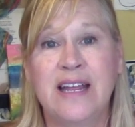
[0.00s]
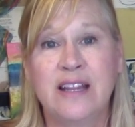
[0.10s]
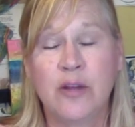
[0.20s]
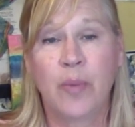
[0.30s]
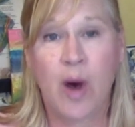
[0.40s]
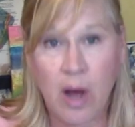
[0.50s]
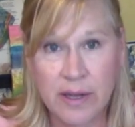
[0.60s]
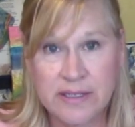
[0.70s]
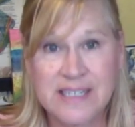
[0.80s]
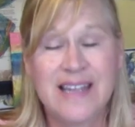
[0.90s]
in the
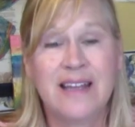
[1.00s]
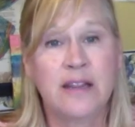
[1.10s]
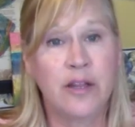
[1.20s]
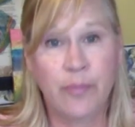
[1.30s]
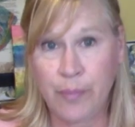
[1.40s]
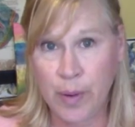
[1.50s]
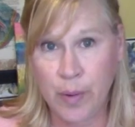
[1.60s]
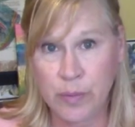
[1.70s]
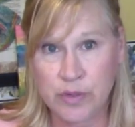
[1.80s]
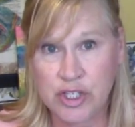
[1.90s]
pond in the
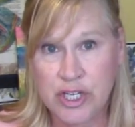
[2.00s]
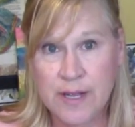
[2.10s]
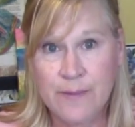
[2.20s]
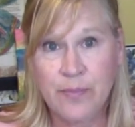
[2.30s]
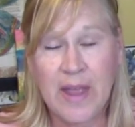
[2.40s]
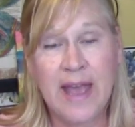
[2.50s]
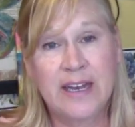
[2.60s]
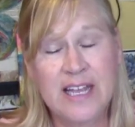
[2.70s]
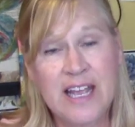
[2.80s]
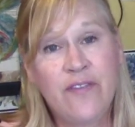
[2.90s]
boat.
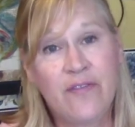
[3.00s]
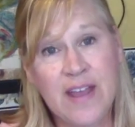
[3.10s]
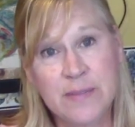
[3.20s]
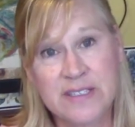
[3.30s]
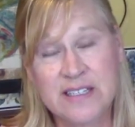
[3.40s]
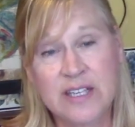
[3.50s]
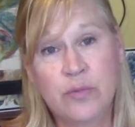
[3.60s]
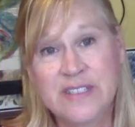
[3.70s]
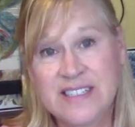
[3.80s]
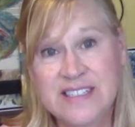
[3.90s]
And he famously
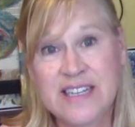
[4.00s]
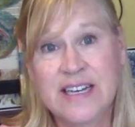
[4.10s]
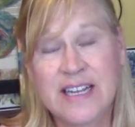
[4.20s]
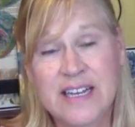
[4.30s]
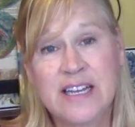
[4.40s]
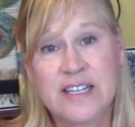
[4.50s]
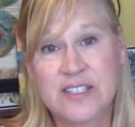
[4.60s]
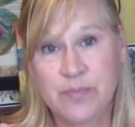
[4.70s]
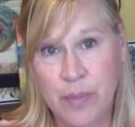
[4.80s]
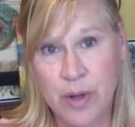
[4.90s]
would sit in
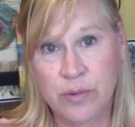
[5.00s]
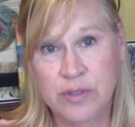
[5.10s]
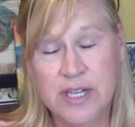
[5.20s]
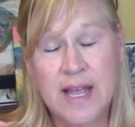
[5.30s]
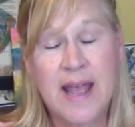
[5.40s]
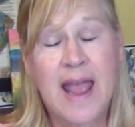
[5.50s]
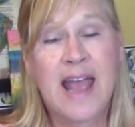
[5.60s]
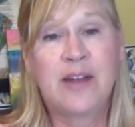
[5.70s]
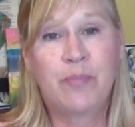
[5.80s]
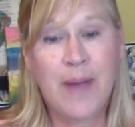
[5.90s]
his boat
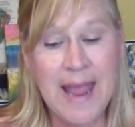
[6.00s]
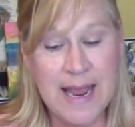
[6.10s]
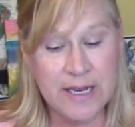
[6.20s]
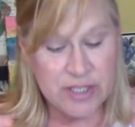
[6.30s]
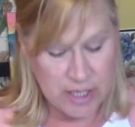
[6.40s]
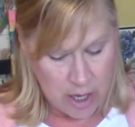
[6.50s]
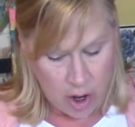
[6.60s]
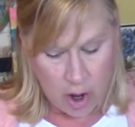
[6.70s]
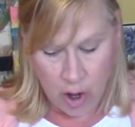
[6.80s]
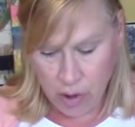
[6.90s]
and paint
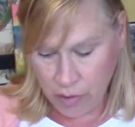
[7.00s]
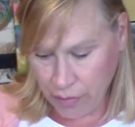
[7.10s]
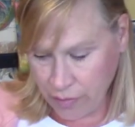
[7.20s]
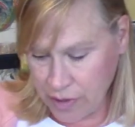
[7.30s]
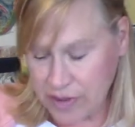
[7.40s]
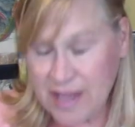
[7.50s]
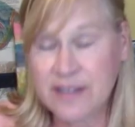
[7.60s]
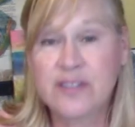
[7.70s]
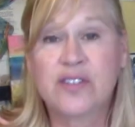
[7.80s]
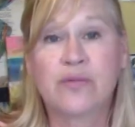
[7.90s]
all the
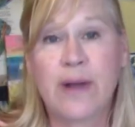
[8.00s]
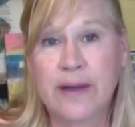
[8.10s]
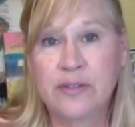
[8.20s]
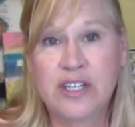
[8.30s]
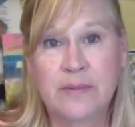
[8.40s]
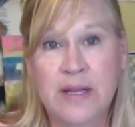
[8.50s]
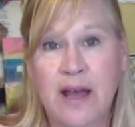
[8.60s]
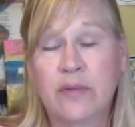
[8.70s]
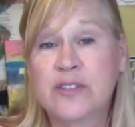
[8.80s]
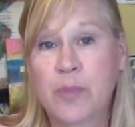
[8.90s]
things around him, and
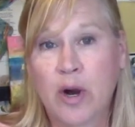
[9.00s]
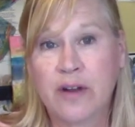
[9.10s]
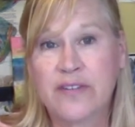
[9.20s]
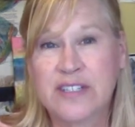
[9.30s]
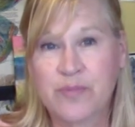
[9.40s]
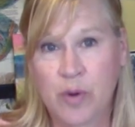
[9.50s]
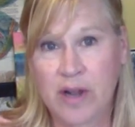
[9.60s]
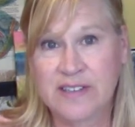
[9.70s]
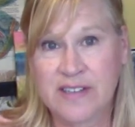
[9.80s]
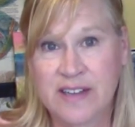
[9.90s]
that was part of his
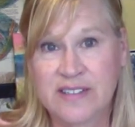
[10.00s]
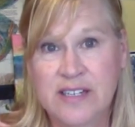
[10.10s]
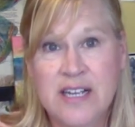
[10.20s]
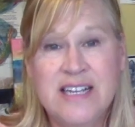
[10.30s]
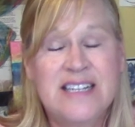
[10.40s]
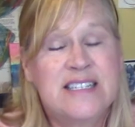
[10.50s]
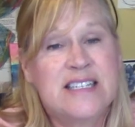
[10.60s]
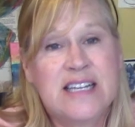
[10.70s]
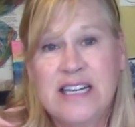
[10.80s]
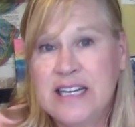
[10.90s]
process.
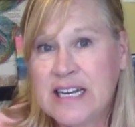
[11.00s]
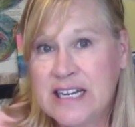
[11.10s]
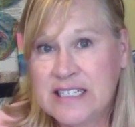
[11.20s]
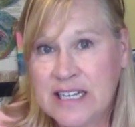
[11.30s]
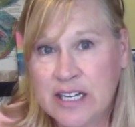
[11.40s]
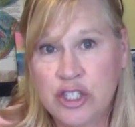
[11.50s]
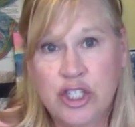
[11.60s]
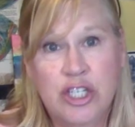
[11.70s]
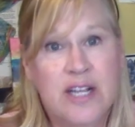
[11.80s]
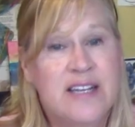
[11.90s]
Sitting in a
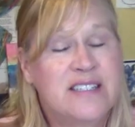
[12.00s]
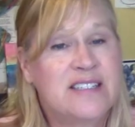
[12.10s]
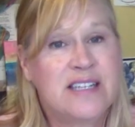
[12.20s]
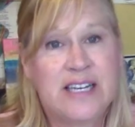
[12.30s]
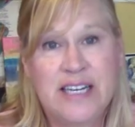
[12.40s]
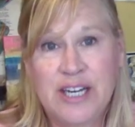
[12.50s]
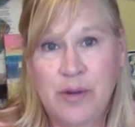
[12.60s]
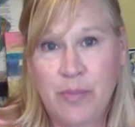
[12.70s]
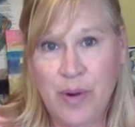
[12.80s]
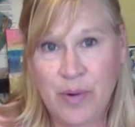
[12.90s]
ditch, sitting in a
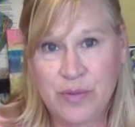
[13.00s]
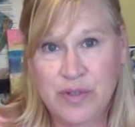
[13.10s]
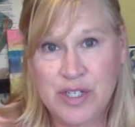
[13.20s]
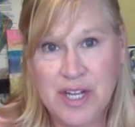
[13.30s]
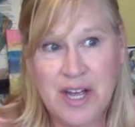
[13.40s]
boat,